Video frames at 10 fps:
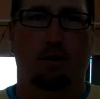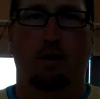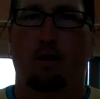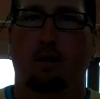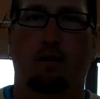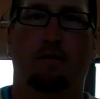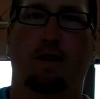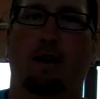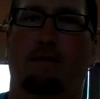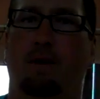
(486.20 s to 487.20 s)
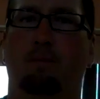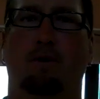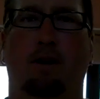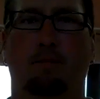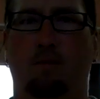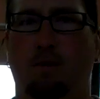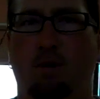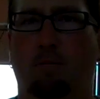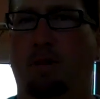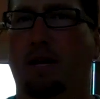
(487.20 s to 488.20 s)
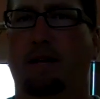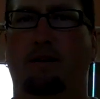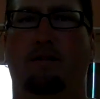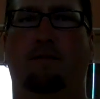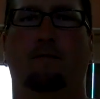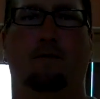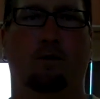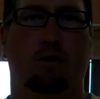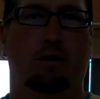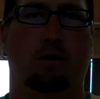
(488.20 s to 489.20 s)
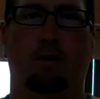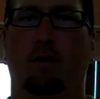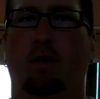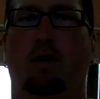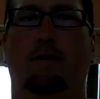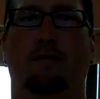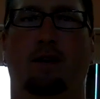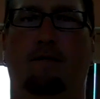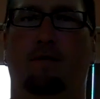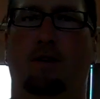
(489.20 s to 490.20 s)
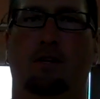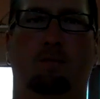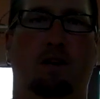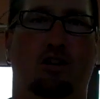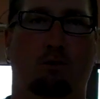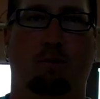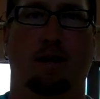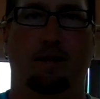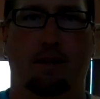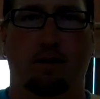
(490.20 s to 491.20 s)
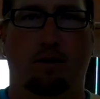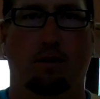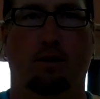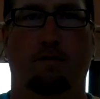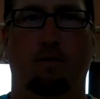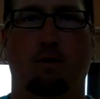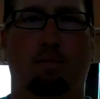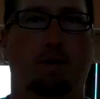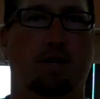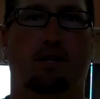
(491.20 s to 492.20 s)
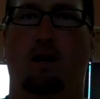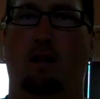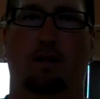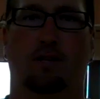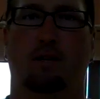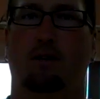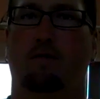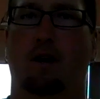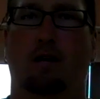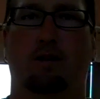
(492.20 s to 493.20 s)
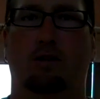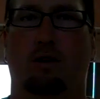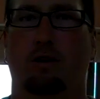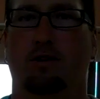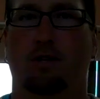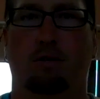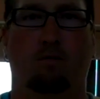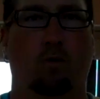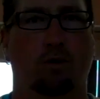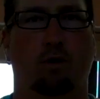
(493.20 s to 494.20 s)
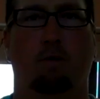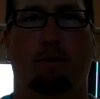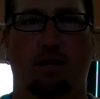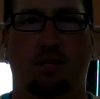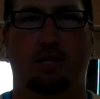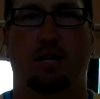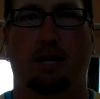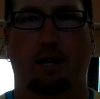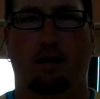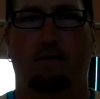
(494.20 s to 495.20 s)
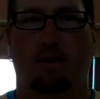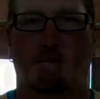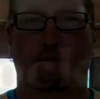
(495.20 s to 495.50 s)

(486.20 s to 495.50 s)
or if you have any problems with your plant or fruit, or if you have a special plant that you're looking for, please call us here at Rockledge Gardens and we'll do our best to take care of